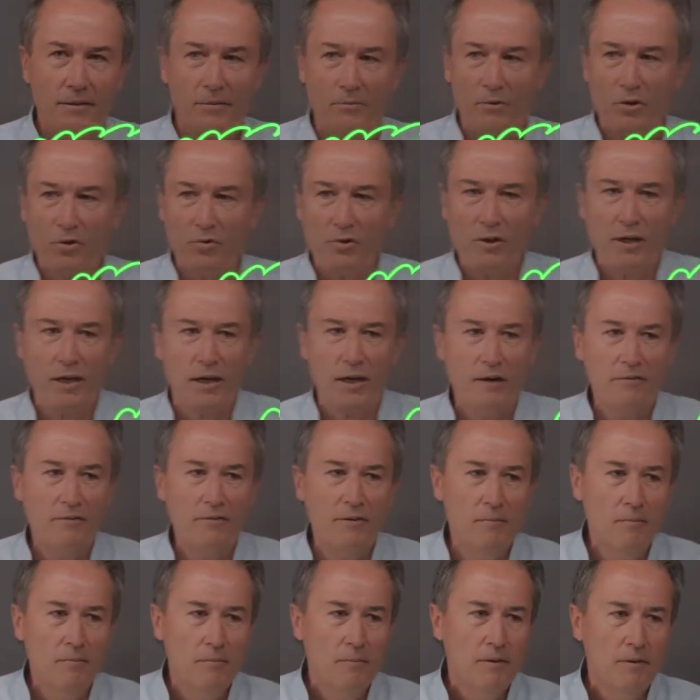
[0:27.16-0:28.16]
we took care of
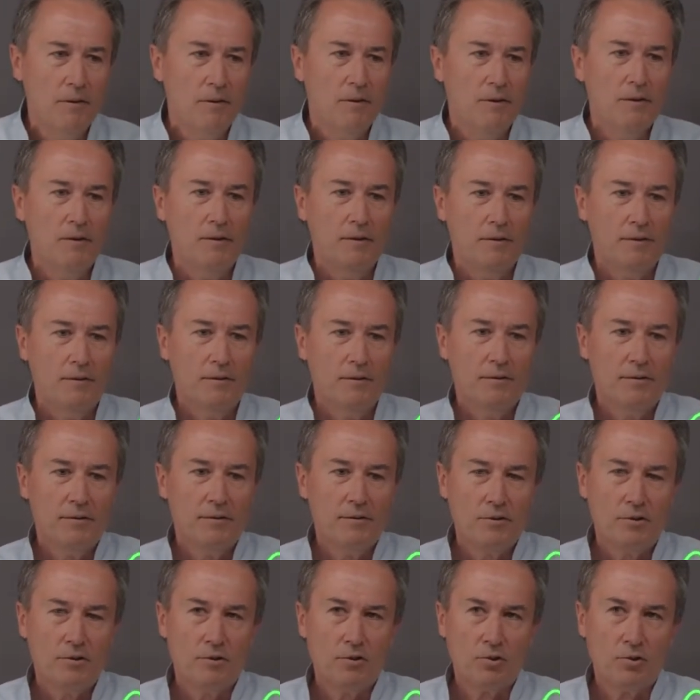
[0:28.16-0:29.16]
them.
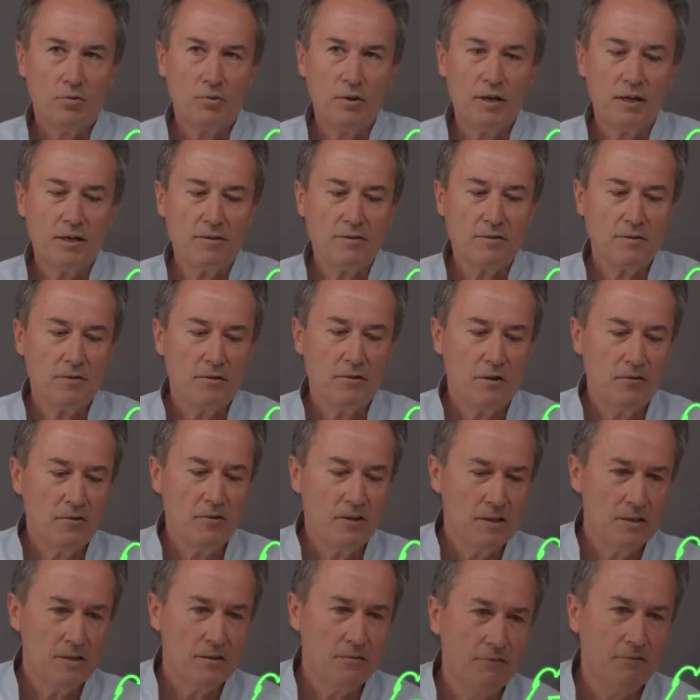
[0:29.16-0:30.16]
Swig as a
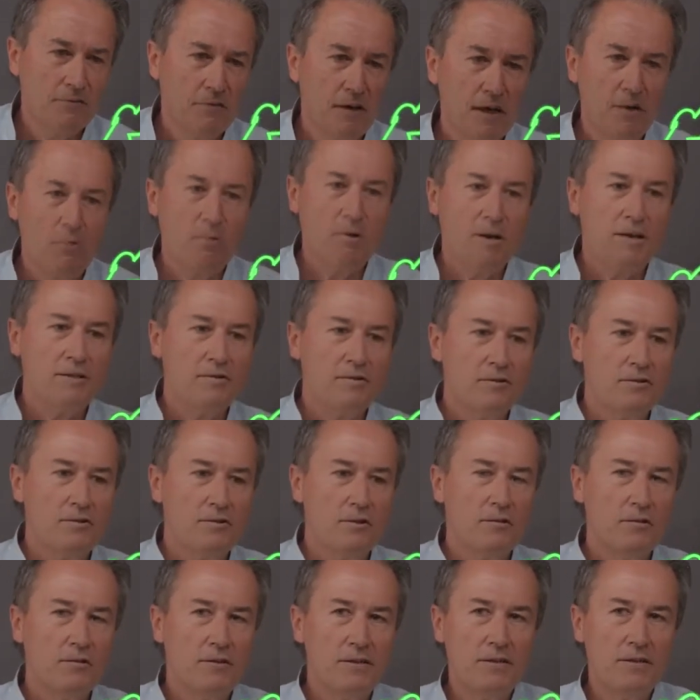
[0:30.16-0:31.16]
service, firewall as a
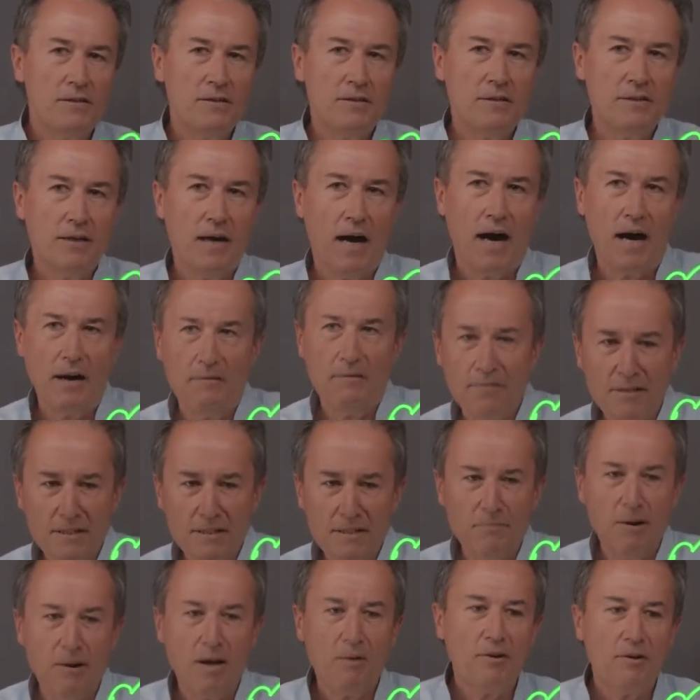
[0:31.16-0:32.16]
service,
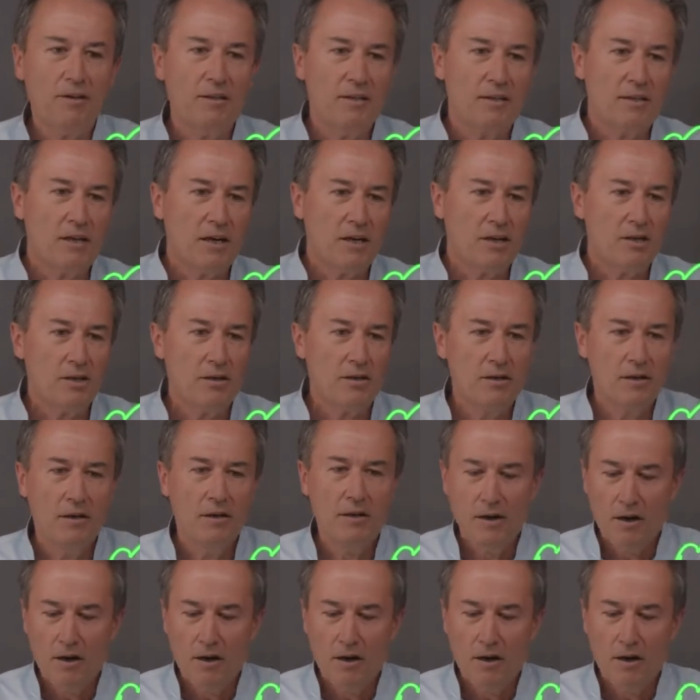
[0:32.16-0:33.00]
advanced malware detection,